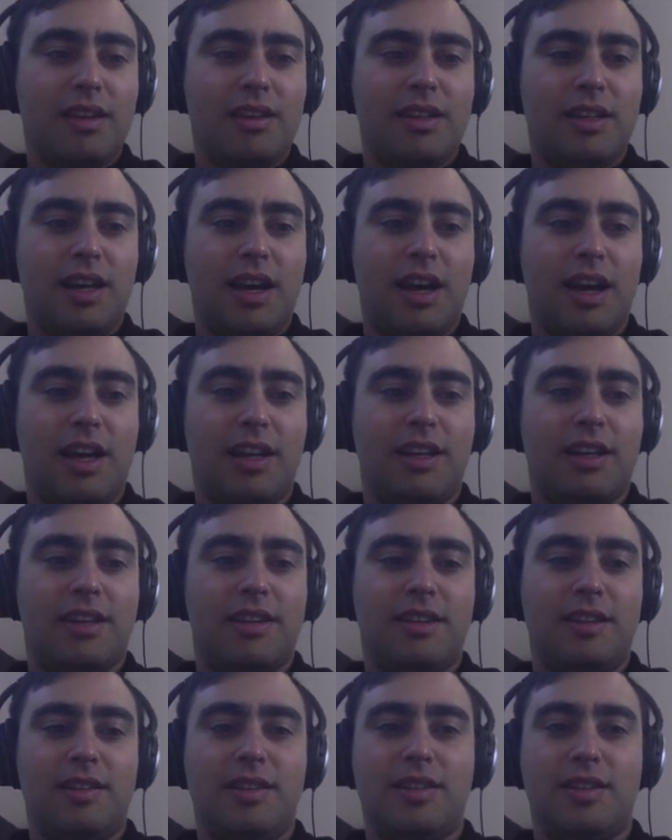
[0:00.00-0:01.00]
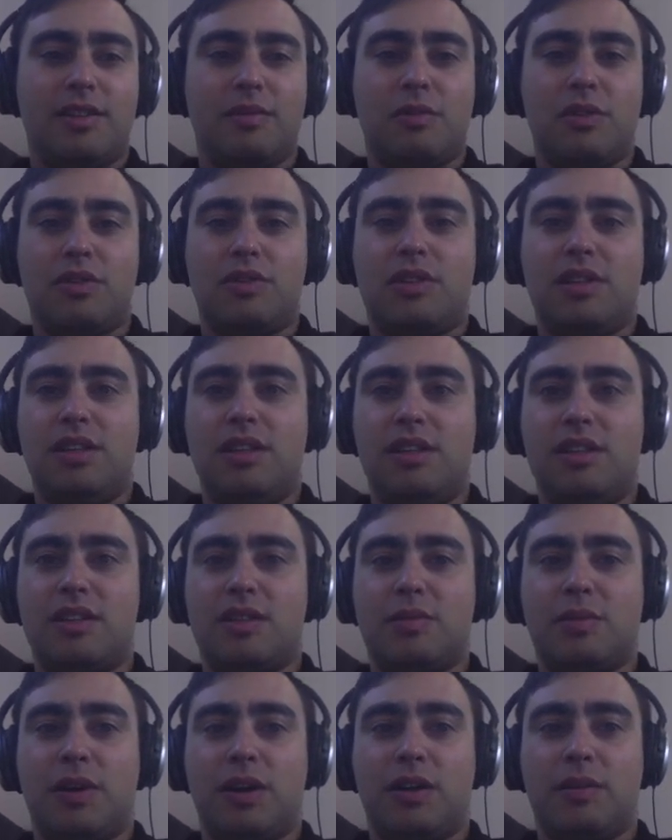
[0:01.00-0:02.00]
God, this is the most tedious
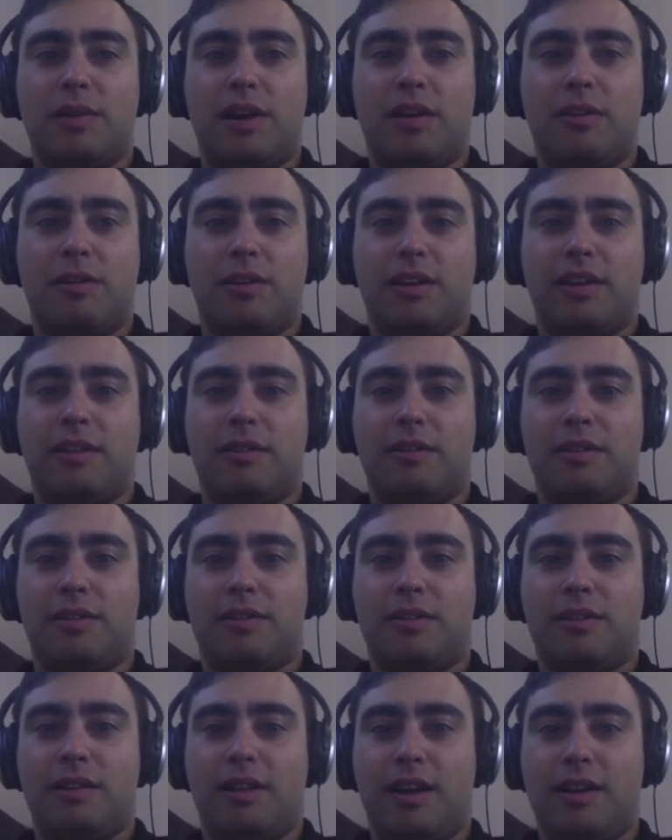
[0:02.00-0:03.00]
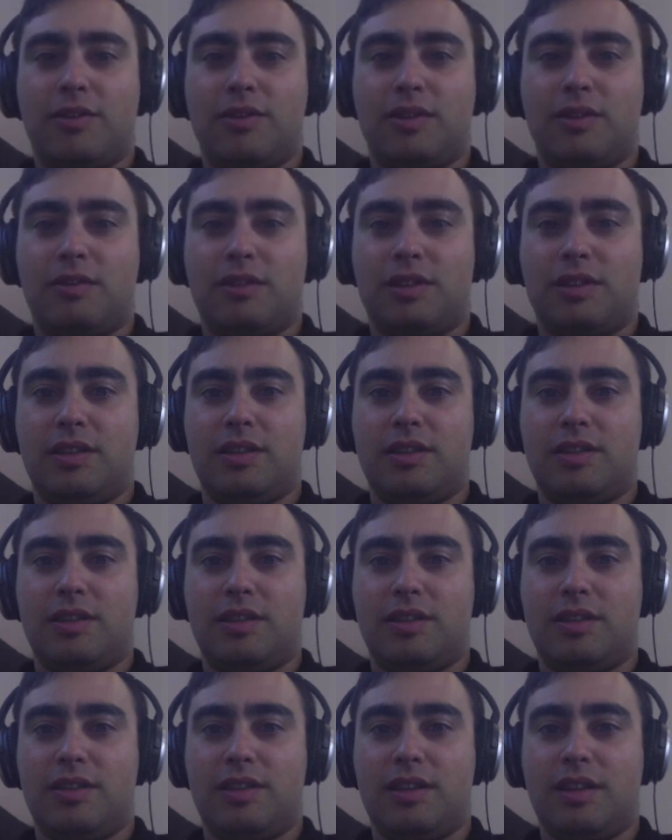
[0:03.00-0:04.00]
part about working with cloud services
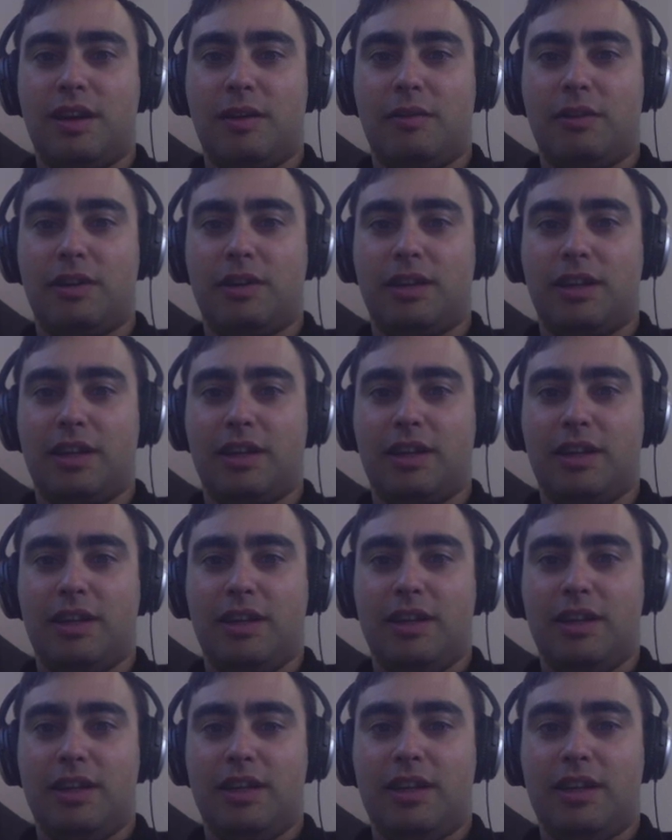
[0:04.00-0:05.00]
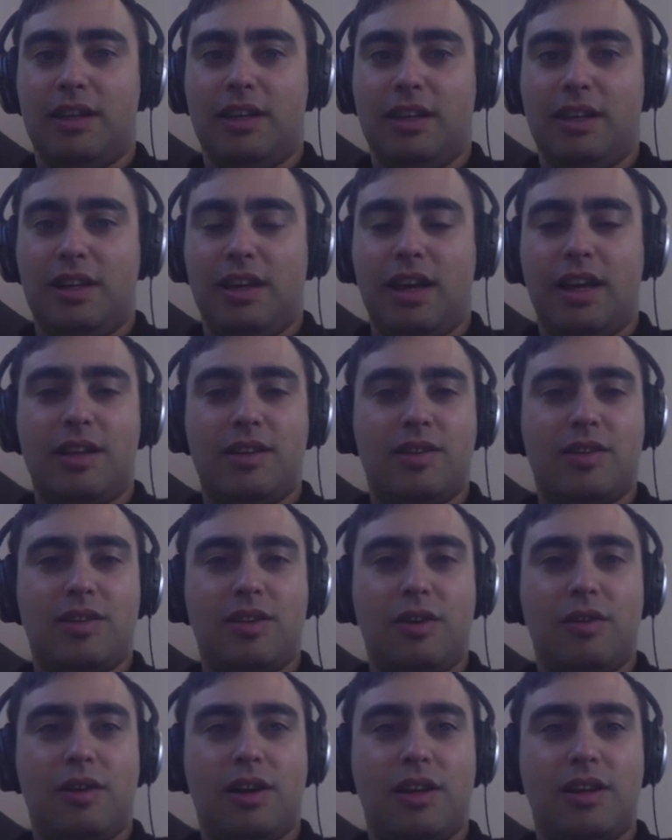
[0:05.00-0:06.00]
is the networking. And it's
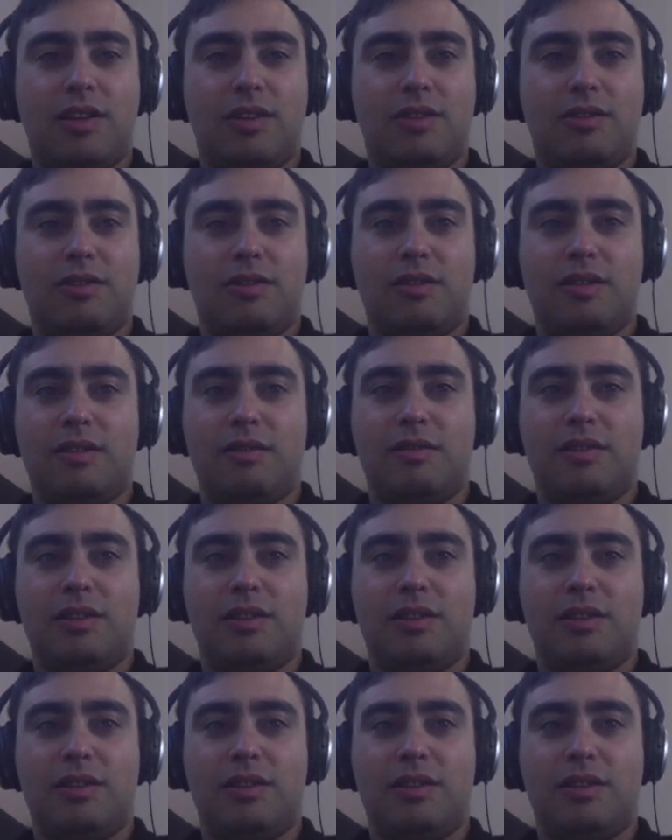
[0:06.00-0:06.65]
so unintuitive